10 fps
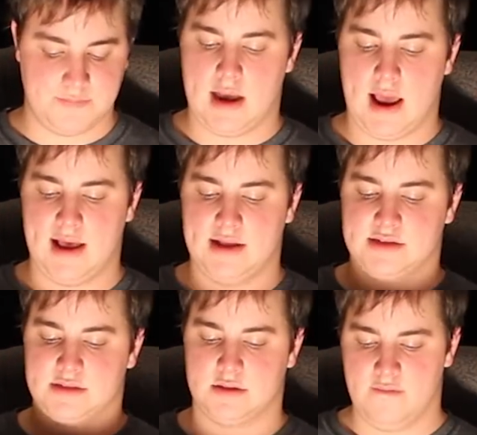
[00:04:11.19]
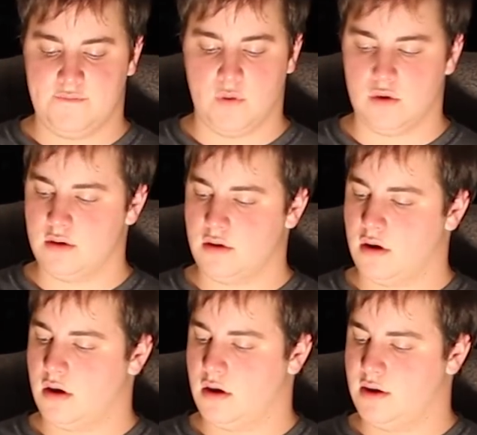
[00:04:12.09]
It has 4
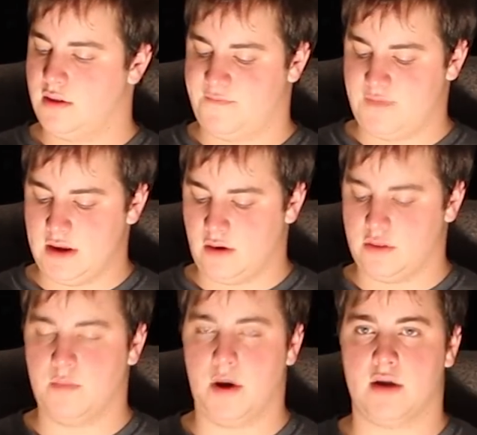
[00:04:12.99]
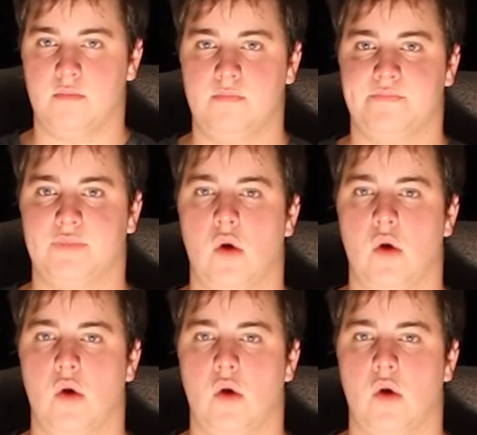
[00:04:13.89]
feet on the bottom,